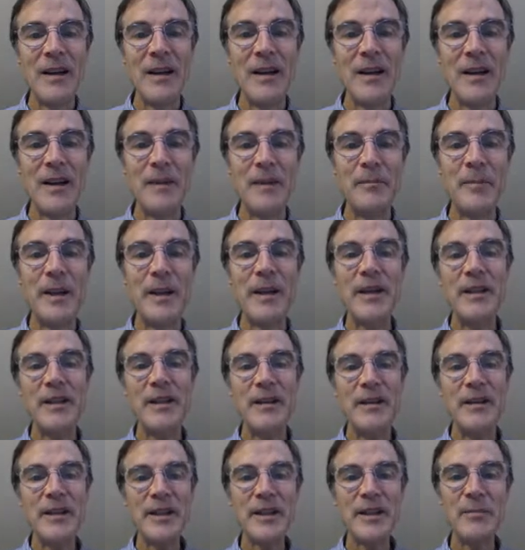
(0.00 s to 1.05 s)
Uh, but
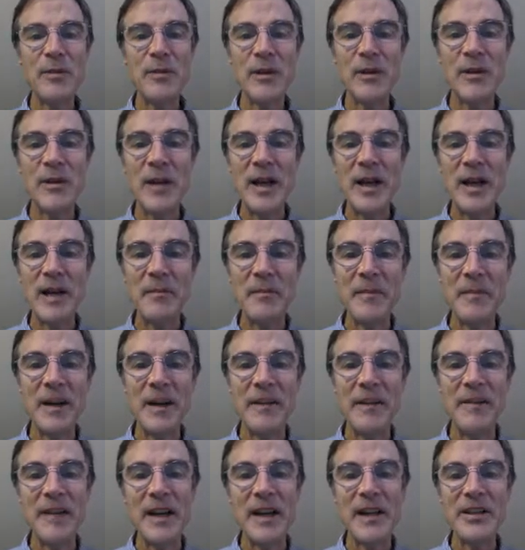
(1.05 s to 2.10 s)
in this program,
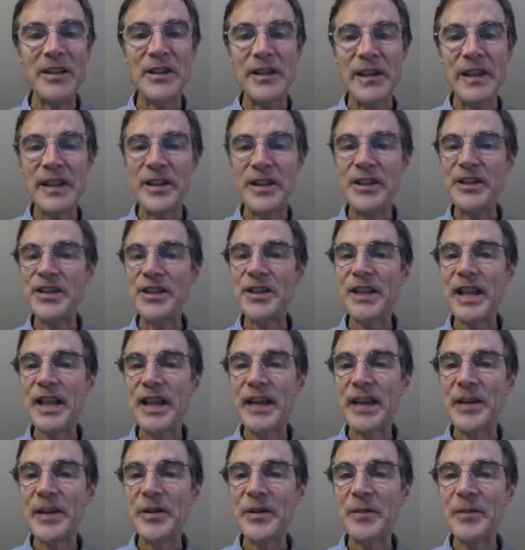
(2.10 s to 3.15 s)
I've actually
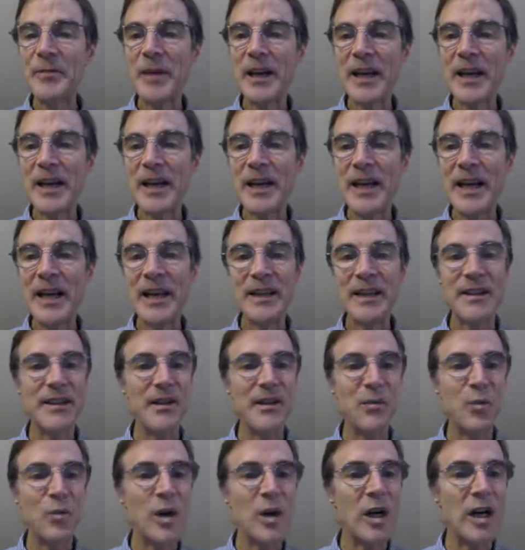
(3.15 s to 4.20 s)
scaled by x
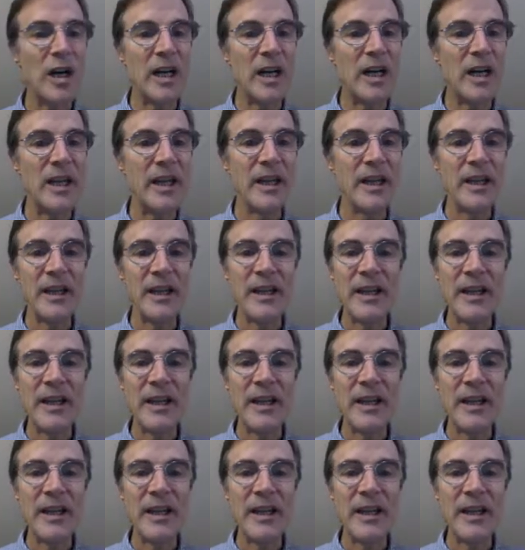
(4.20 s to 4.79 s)
and y.